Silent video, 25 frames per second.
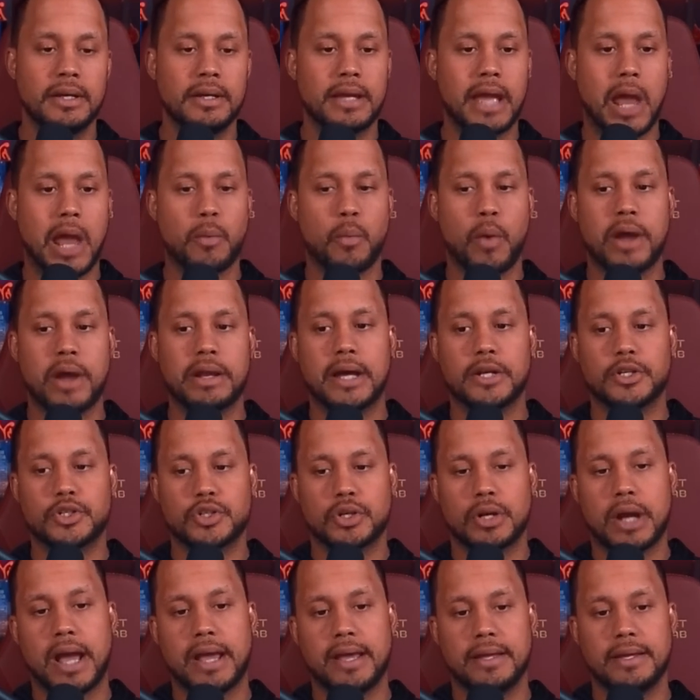And why not
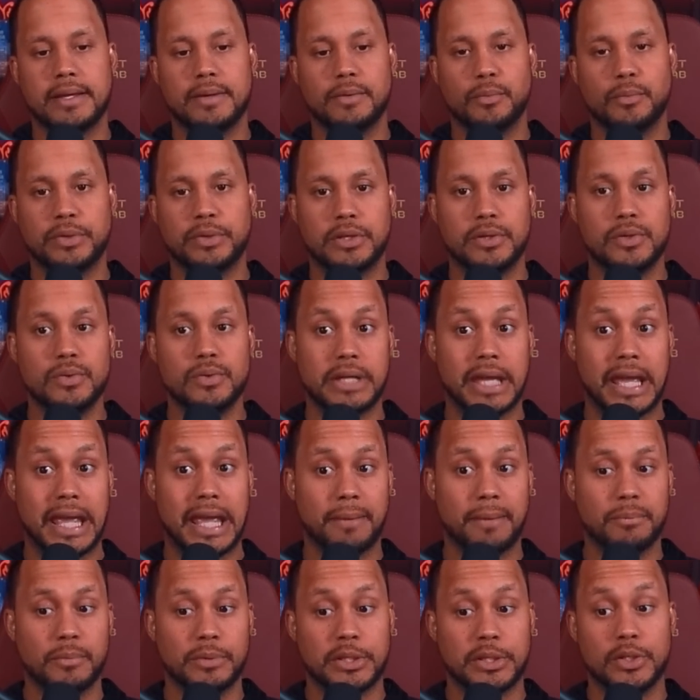try with a new
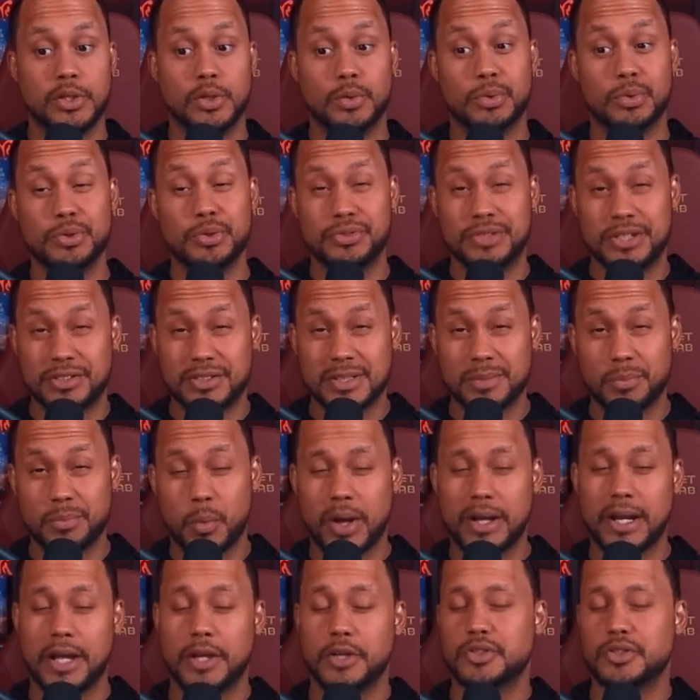game, with a new rune system?
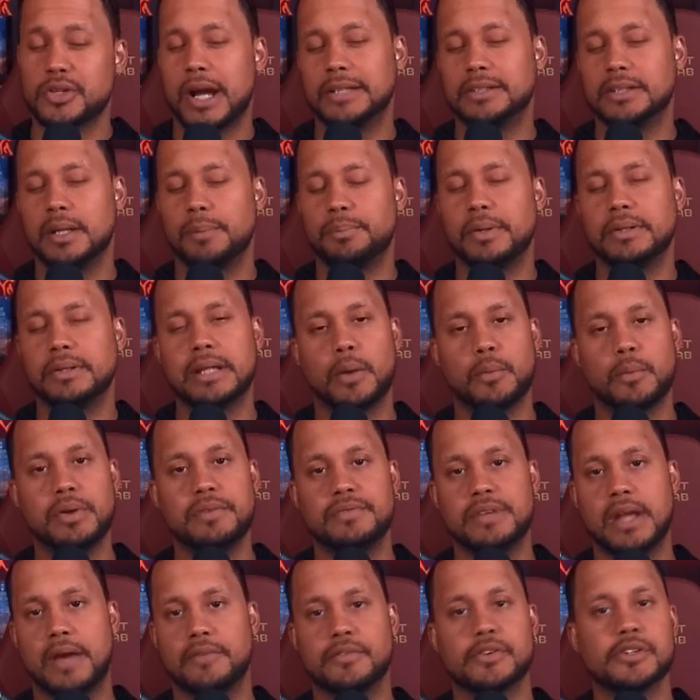Why not try something that we've
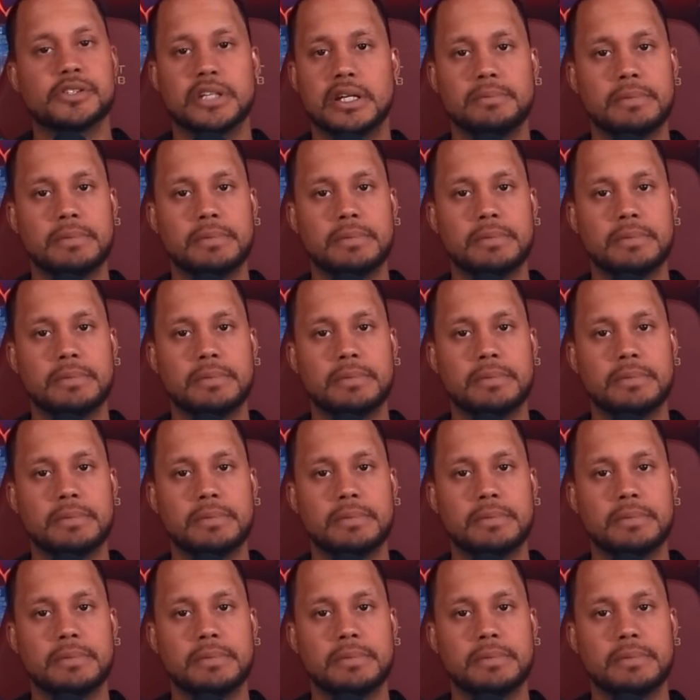never seen